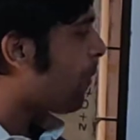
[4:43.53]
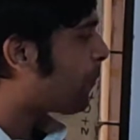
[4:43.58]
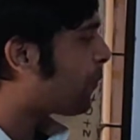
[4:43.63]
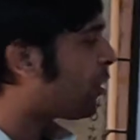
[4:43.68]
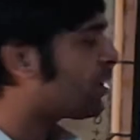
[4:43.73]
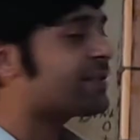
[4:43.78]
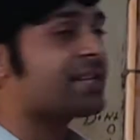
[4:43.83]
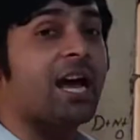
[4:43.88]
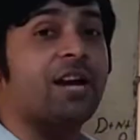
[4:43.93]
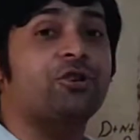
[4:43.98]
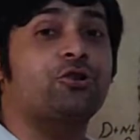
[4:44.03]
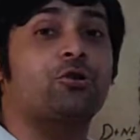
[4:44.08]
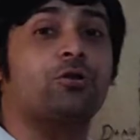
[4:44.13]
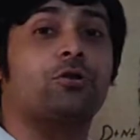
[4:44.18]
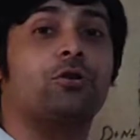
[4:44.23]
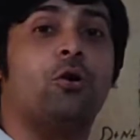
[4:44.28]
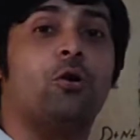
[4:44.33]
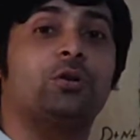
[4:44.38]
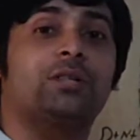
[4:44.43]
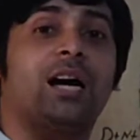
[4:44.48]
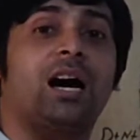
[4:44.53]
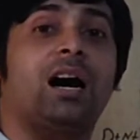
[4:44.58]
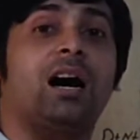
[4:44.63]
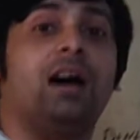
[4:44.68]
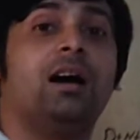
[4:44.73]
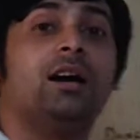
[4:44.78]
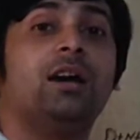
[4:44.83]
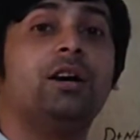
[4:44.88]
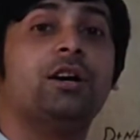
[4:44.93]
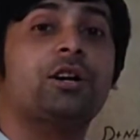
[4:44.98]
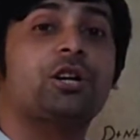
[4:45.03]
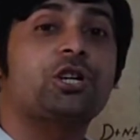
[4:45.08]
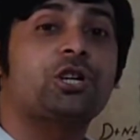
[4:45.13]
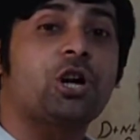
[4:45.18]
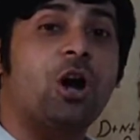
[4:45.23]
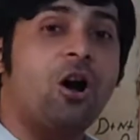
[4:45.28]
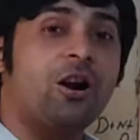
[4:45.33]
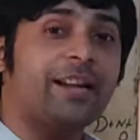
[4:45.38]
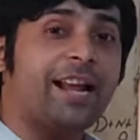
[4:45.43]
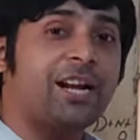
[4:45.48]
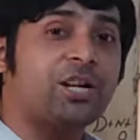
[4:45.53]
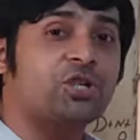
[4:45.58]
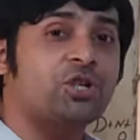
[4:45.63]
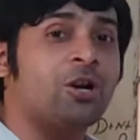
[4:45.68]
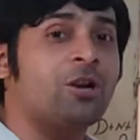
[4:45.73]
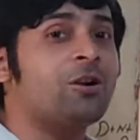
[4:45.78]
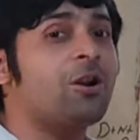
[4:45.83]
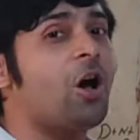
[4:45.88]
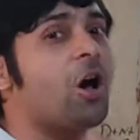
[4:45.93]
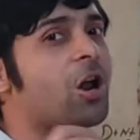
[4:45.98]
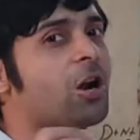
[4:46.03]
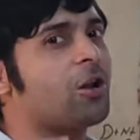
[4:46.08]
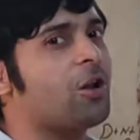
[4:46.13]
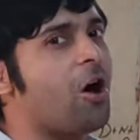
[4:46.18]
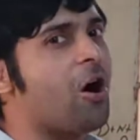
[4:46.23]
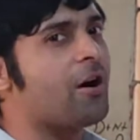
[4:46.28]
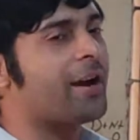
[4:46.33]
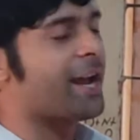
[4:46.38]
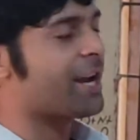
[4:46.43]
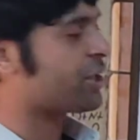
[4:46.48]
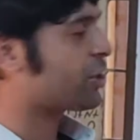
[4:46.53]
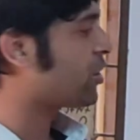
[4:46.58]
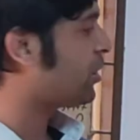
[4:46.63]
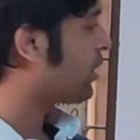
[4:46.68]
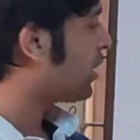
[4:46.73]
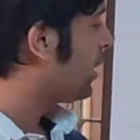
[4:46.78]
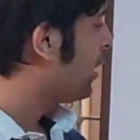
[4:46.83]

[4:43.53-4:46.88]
course I should know the short action or long action.